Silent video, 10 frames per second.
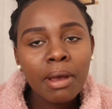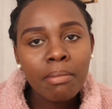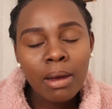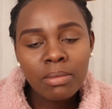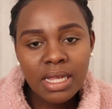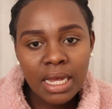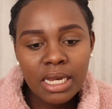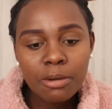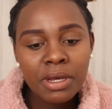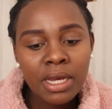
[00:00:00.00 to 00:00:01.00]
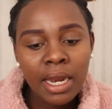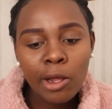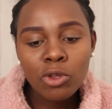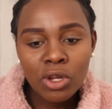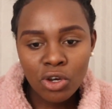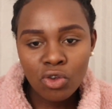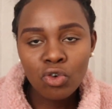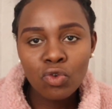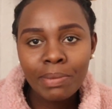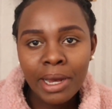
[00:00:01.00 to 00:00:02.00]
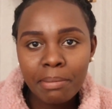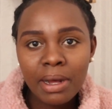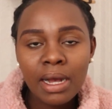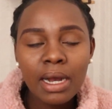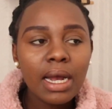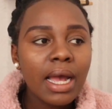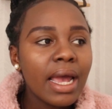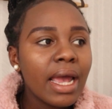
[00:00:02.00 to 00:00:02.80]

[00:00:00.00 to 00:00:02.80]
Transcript: My mom sent me and I also need to go to my bank